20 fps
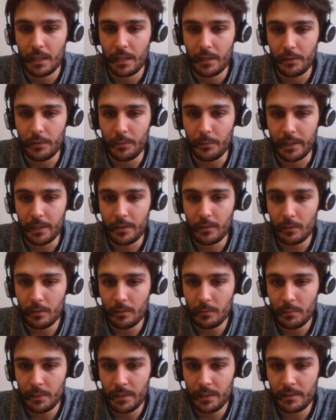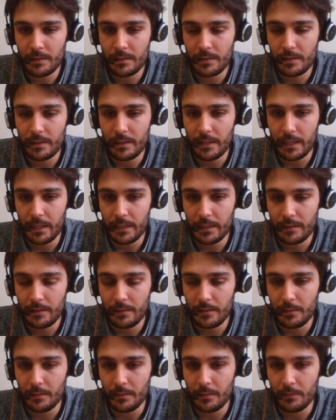The recall means that,
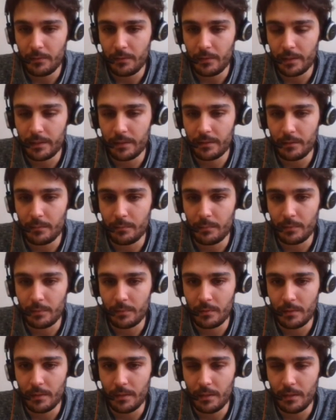for example,